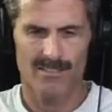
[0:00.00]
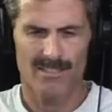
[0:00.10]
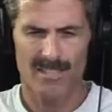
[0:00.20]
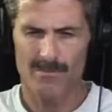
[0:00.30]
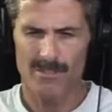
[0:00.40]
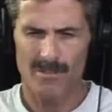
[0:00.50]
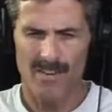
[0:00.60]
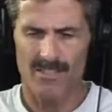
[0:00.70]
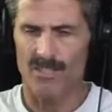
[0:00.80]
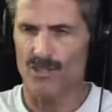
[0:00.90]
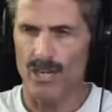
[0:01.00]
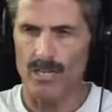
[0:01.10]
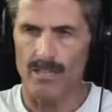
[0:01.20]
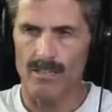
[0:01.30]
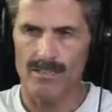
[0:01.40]
she seems to have an
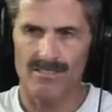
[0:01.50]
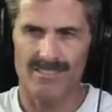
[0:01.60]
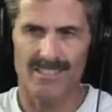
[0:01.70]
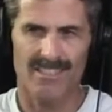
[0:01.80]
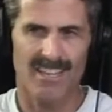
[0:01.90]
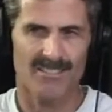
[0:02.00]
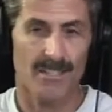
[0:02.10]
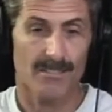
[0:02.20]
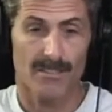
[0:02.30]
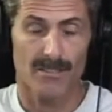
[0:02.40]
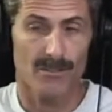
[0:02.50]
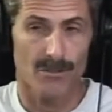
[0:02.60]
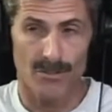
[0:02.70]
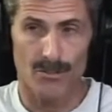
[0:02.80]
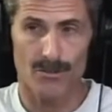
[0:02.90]
agenda that has nothing to do
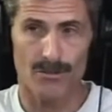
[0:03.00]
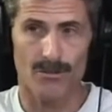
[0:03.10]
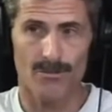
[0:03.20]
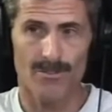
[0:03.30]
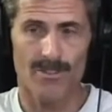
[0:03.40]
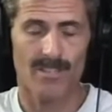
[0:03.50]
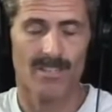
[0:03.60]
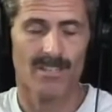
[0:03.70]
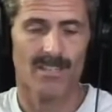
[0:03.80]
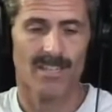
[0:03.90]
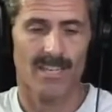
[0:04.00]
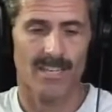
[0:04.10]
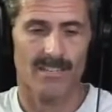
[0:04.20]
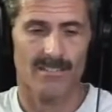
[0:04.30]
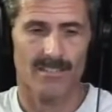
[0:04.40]
with the truth,
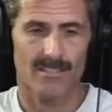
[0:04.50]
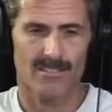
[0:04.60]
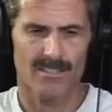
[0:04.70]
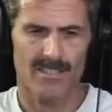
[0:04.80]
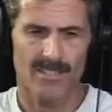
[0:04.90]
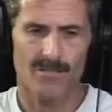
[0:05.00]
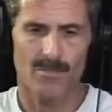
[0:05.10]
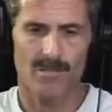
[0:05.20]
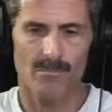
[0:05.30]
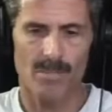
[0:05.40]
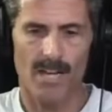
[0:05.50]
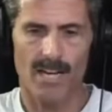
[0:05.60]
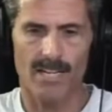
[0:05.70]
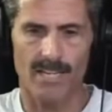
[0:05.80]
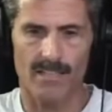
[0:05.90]
and she seemed to be
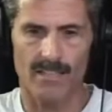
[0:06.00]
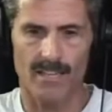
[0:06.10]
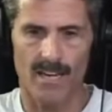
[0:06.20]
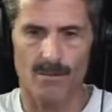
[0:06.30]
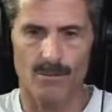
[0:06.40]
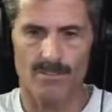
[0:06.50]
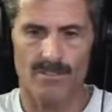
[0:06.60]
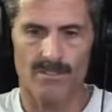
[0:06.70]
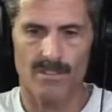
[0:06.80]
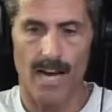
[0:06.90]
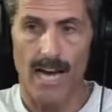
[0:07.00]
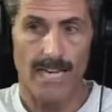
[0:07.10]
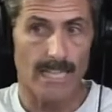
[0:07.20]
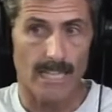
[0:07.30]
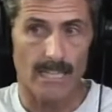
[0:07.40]
implying that I was
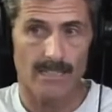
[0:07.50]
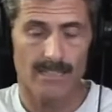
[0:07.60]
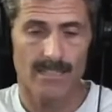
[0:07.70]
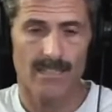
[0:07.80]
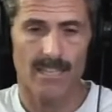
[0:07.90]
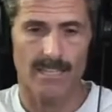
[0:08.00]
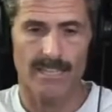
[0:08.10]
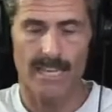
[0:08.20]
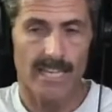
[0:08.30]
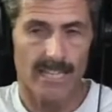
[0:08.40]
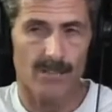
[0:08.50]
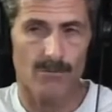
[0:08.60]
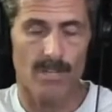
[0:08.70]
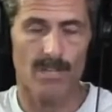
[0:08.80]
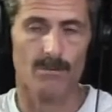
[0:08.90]
hiding and getting
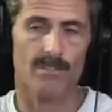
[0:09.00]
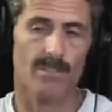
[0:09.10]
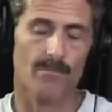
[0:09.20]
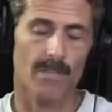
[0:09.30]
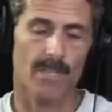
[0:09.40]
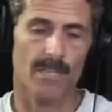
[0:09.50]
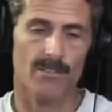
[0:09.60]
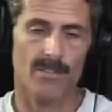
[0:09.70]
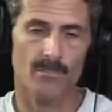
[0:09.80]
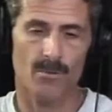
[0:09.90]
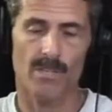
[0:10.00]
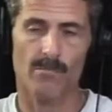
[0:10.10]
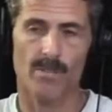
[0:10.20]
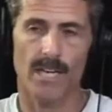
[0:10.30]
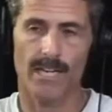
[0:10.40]
away with something. And she
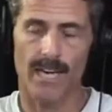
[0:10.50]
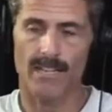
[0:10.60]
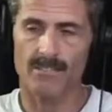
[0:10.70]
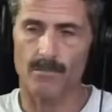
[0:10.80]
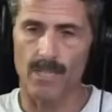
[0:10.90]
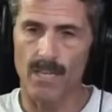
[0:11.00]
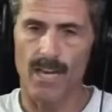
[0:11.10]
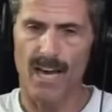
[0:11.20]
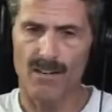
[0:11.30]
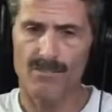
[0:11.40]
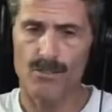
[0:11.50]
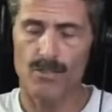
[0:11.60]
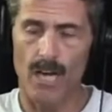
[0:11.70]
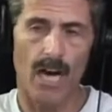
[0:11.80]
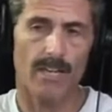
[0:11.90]
point blank asked me, how have you
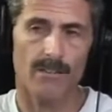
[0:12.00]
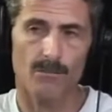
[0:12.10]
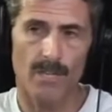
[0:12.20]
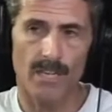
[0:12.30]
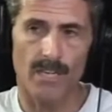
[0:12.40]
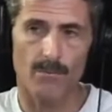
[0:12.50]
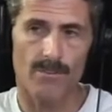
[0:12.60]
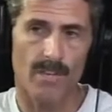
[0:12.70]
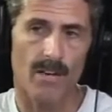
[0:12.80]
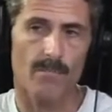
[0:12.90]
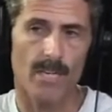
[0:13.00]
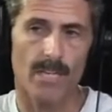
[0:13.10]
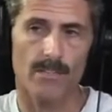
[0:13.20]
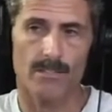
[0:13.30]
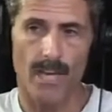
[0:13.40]
gotten away with not
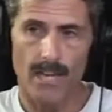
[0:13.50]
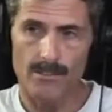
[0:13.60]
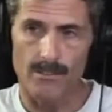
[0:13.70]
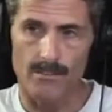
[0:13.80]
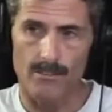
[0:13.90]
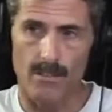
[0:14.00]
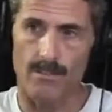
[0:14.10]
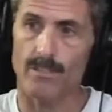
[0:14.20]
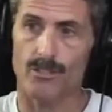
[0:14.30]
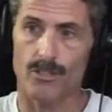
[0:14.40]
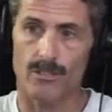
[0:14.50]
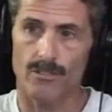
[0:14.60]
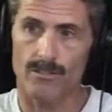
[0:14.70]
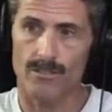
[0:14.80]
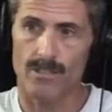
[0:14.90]
paying your taxes all these
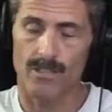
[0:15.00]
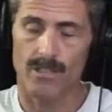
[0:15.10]
years?